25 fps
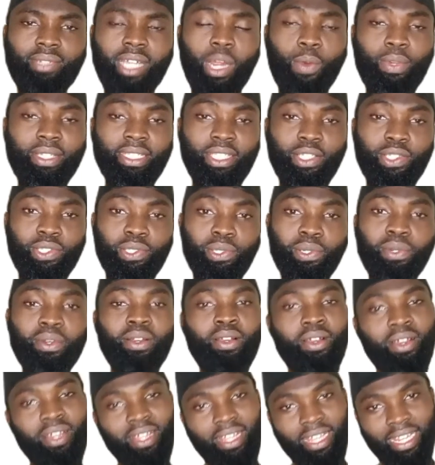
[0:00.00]
Can we say
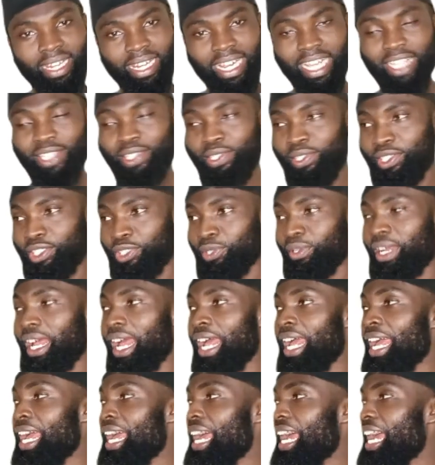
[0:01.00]
so? Let's use
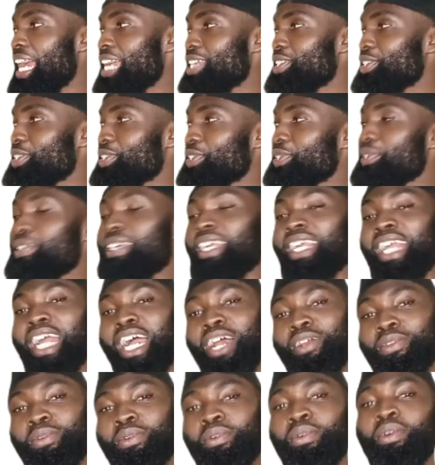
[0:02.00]
sugar.
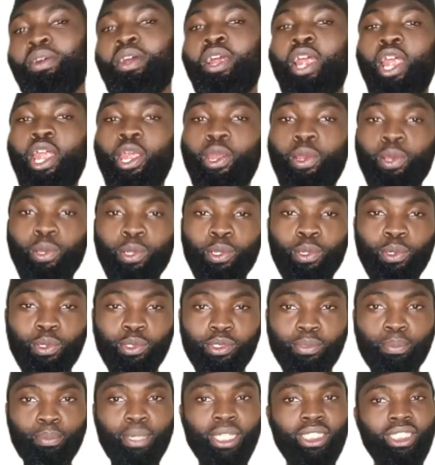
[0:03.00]
As-sukkaru
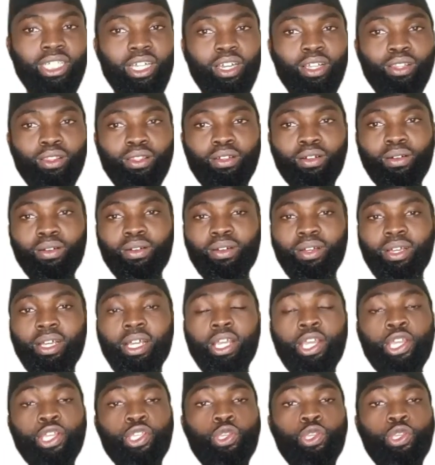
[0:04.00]
hulu'un. MashaAllah.